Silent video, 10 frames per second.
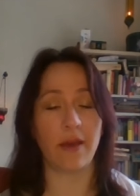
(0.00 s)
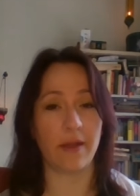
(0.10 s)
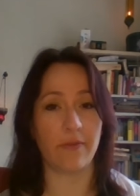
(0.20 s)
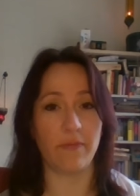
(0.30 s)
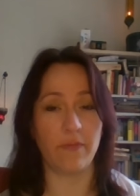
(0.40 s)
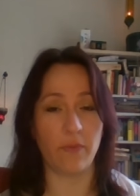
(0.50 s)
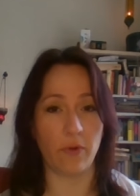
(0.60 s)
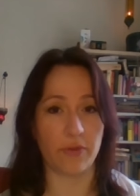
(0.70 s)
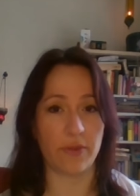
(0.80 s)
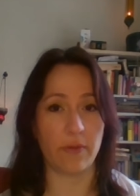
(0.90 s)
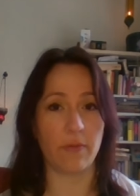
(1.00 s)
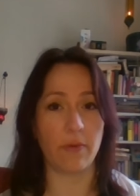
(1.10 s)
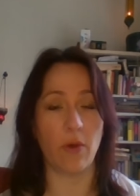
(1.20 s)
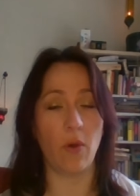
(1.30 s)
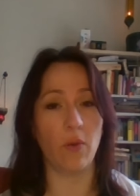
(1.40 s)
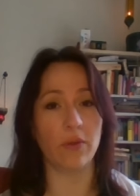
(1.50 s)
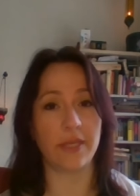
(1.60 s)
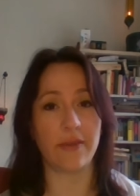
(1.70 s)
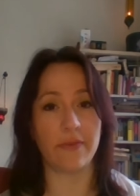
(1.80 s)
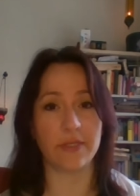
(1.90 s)
are worth a whole
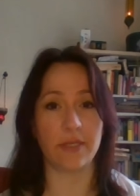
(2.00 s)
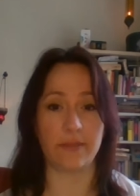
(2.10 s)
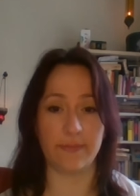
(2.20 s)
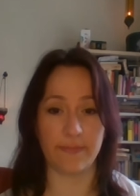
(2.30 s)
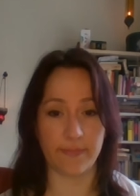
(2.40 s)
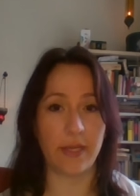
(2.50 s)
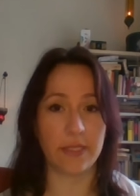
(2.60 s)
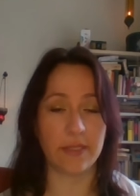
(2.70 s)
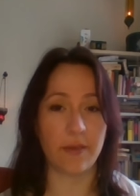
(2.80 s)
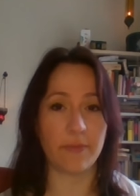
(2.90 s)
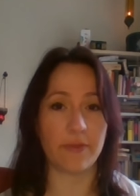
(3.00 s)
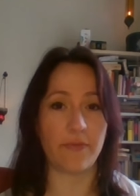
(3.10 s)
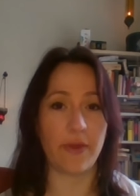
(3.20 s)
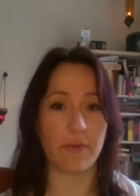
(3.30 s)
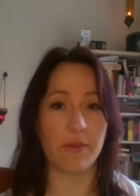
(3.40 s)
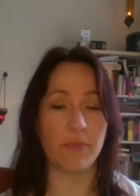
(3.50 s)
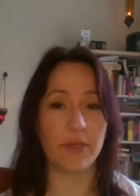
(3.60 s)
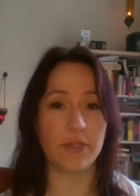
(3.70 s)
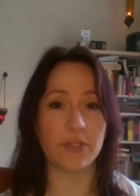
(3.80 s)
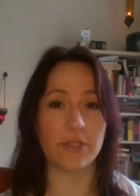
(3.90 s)
day visit. Next up, the Fairy
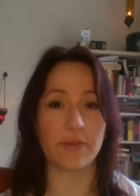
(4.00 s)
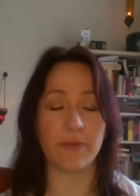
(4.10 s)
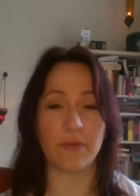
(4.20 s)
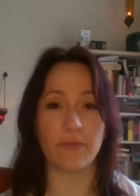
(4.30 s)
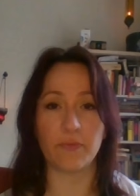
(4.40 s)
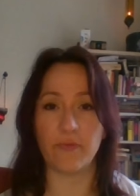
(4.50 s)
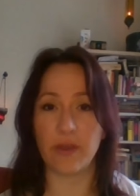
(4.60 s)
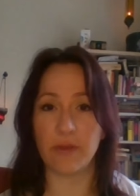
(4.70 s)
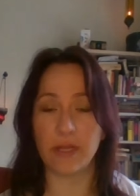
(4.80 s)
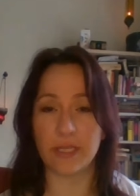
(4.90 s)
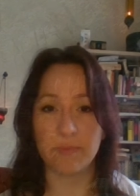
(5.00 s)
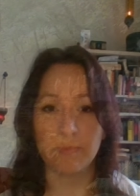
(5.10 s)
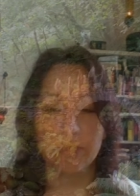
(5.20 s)
Bridge, very nice